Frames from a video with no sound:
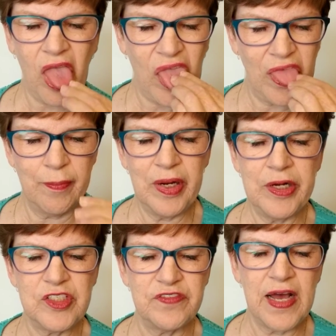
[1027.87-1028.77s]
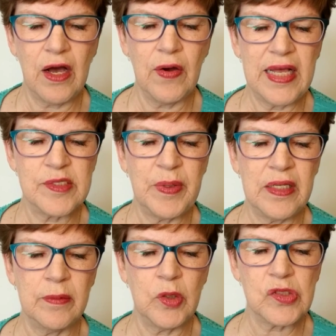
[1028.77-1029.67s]
marriage vow, as being
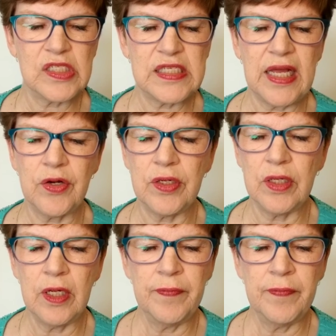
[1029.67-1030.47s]
the most sacred